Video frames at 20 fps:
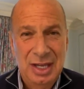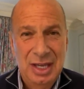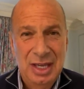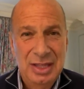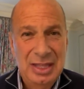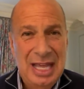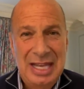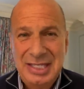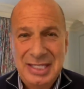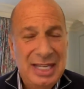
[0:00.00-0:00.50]

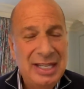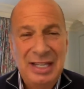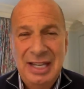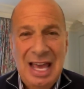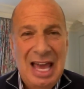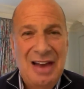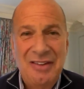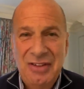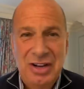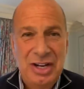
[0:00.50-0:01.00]
that didn't
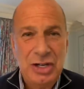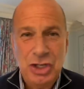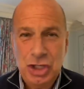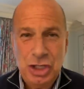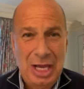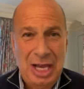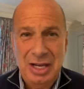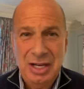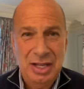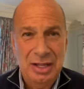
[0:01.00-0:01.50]
have an
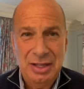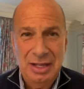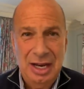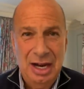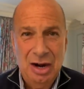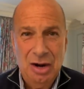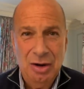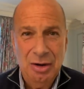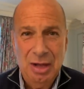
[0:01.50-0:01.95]
agenda there.